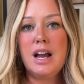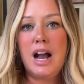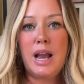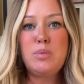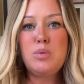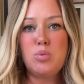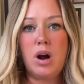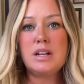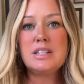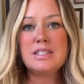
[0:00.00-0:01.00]
I would
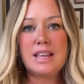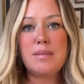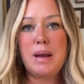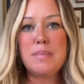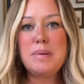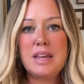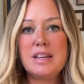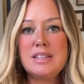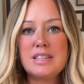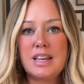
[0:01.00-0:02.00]
want to say my
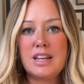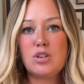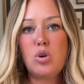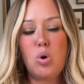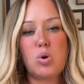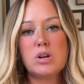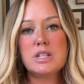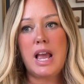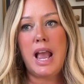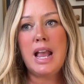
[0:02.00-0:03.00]
piece in
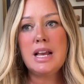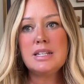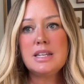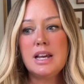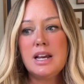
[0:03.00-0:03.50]
court, and